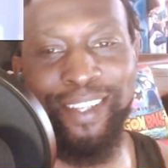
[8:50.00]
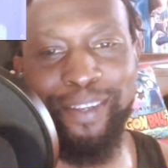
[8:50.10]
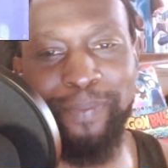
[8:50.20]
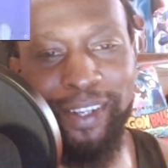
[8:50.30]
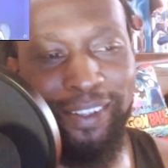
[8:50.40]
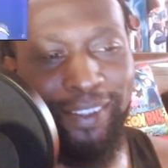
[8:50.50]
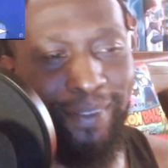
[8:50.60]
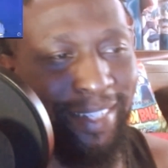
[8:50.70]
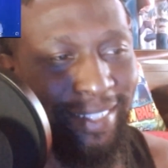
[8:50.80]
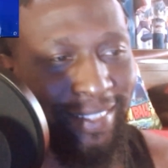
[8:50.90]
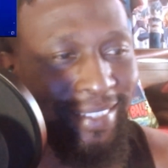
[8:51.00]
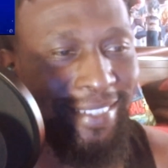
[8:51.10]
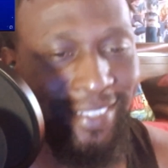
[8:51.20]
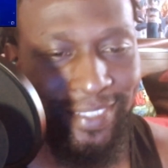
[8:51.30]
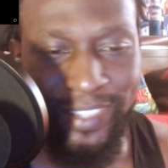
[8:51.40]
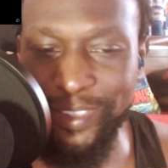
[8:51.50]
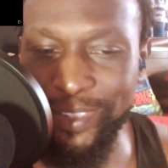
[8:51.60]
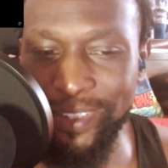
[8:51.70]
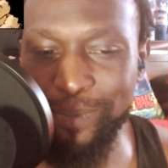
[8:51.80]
your feet, color man. Destroy the